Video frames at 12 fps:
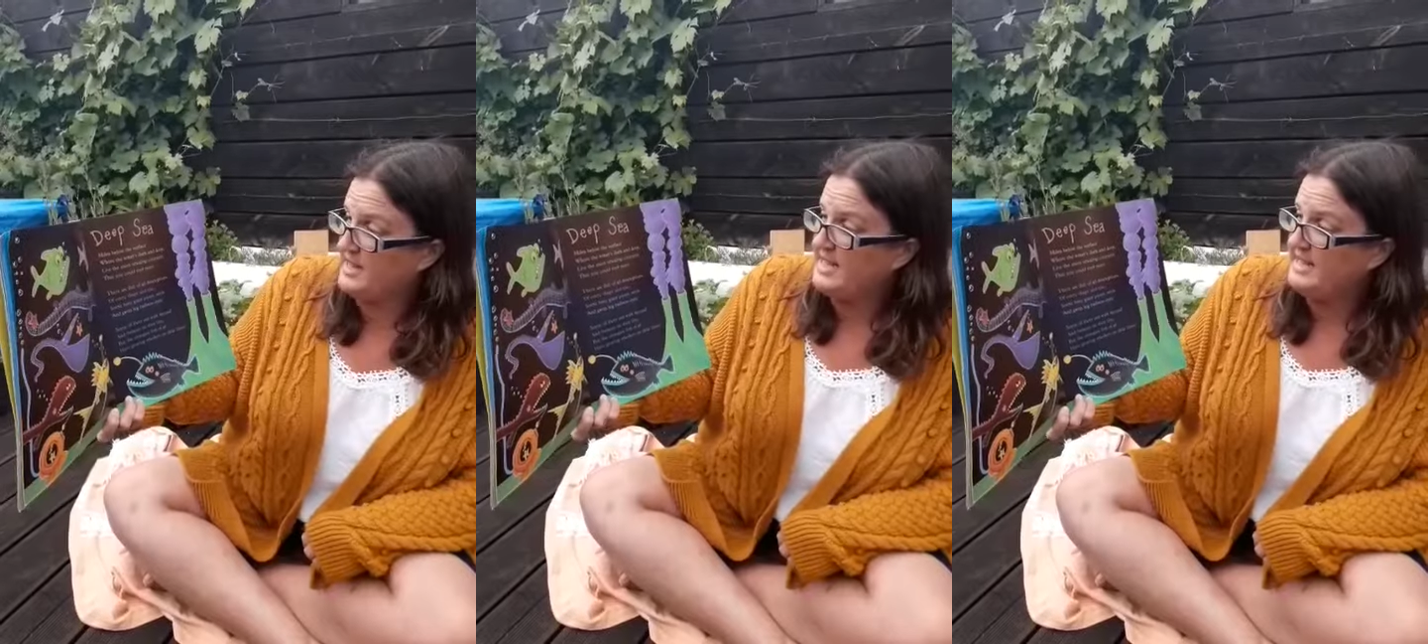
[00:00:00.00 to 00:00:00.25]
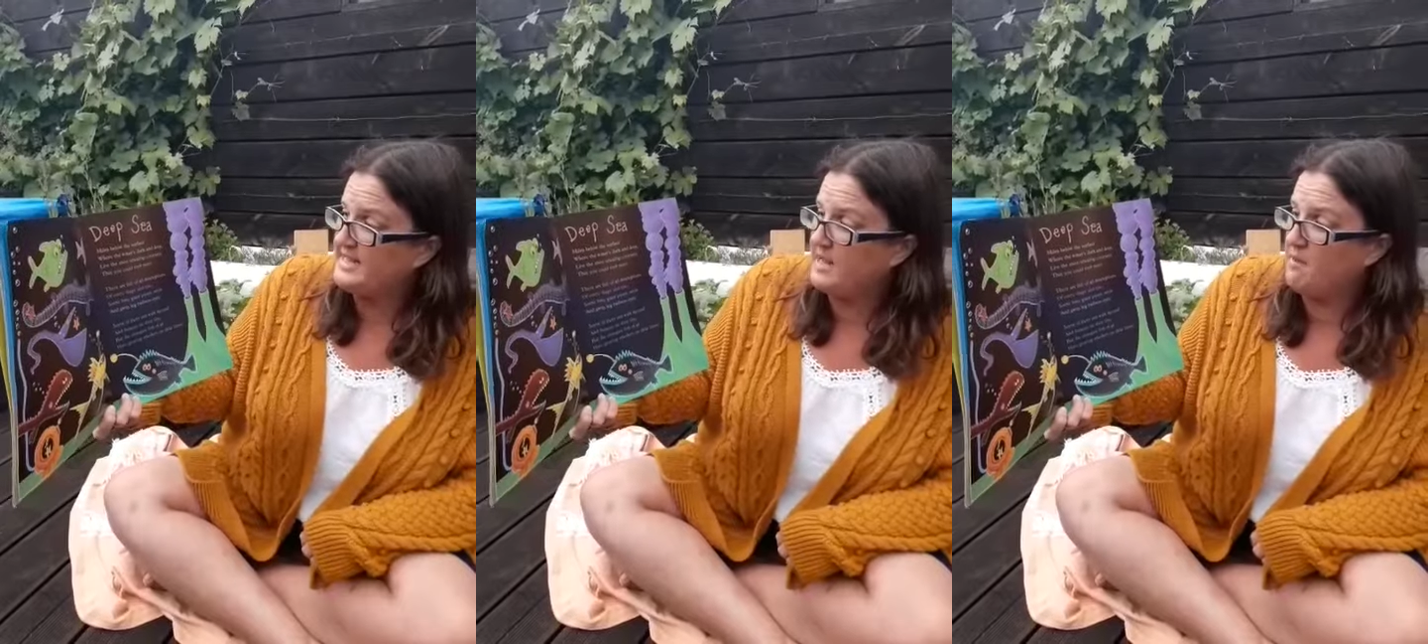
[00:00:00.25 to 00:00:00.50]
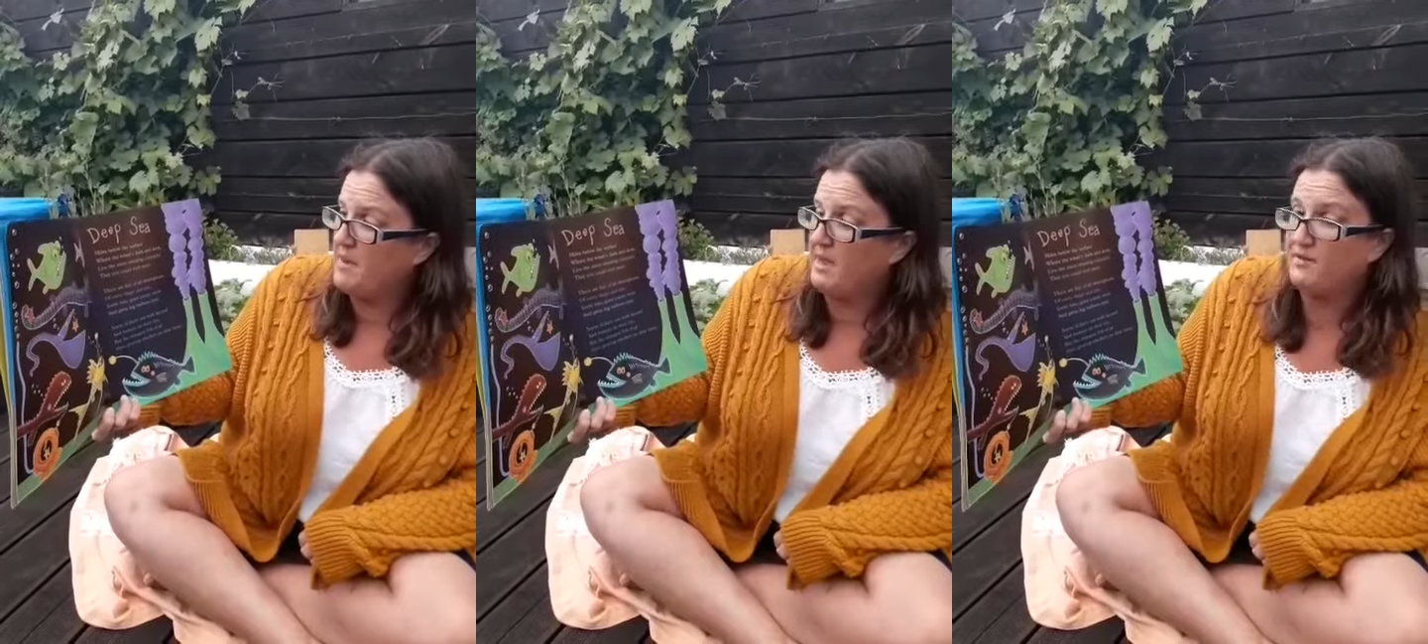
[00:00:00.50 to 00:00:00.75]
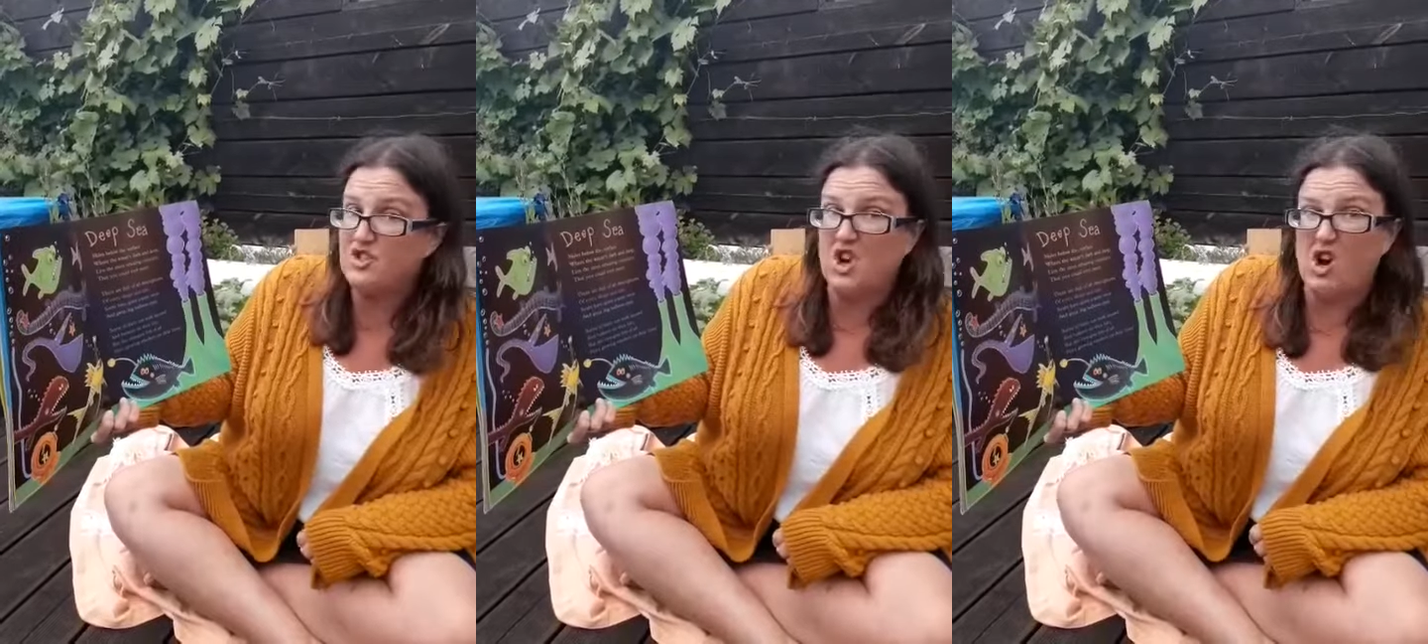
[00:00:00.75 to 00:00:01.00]
Some
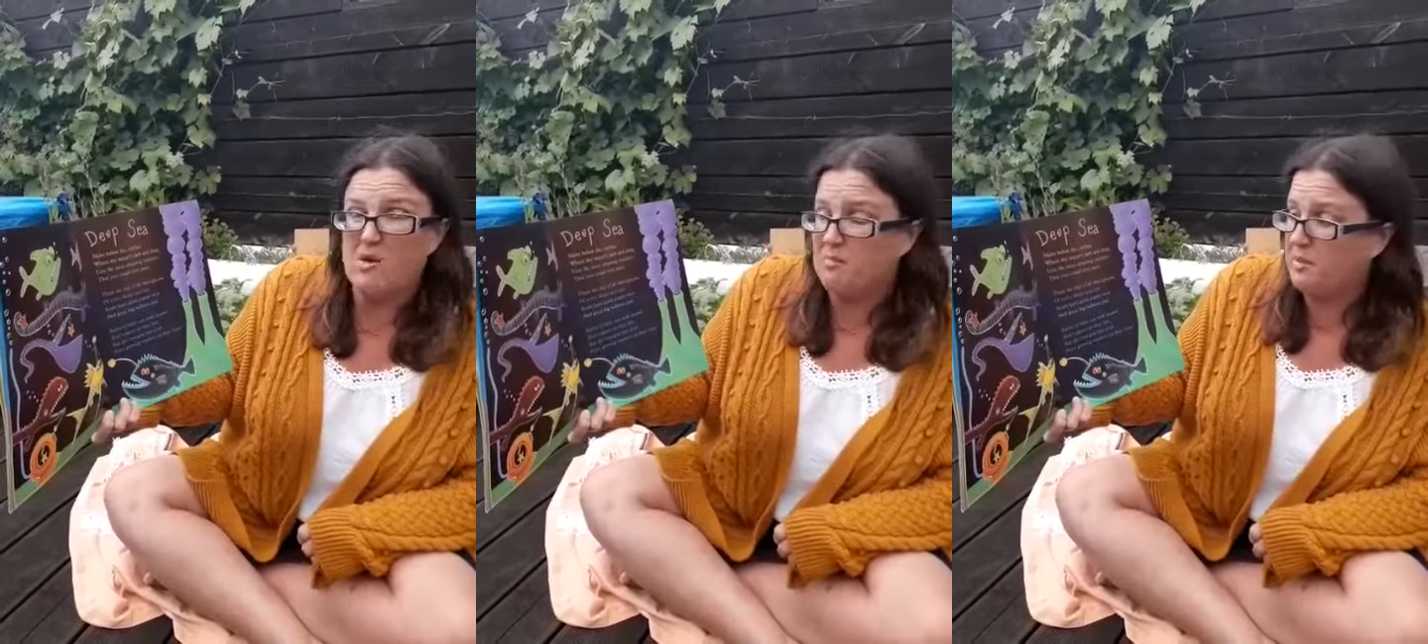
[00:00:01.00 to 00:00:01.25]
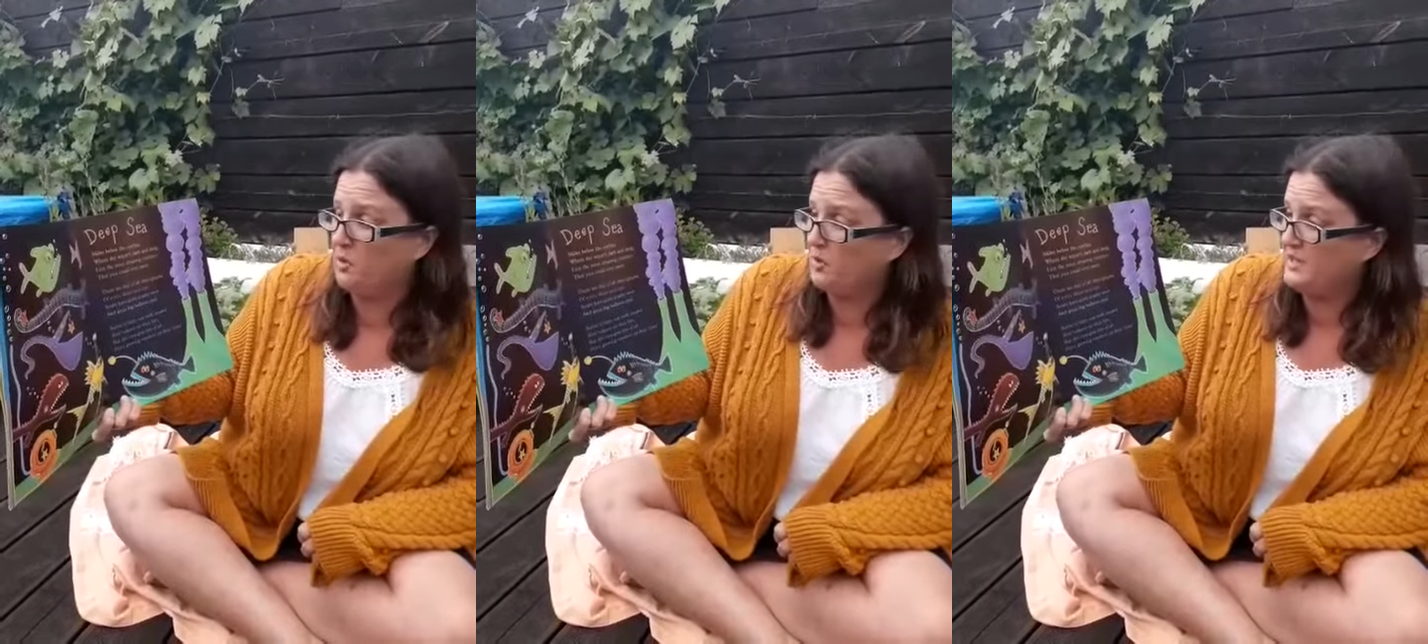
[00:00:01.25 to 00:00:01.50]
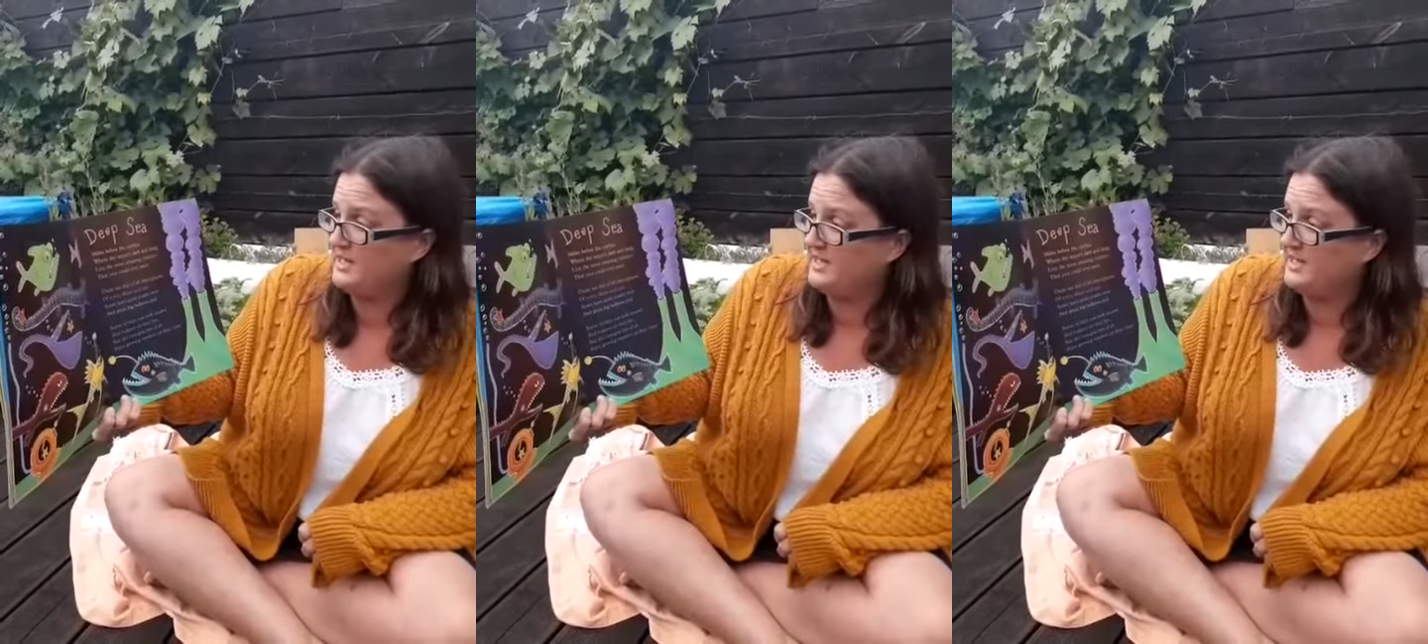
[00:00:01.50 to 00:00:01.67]
have giant pointy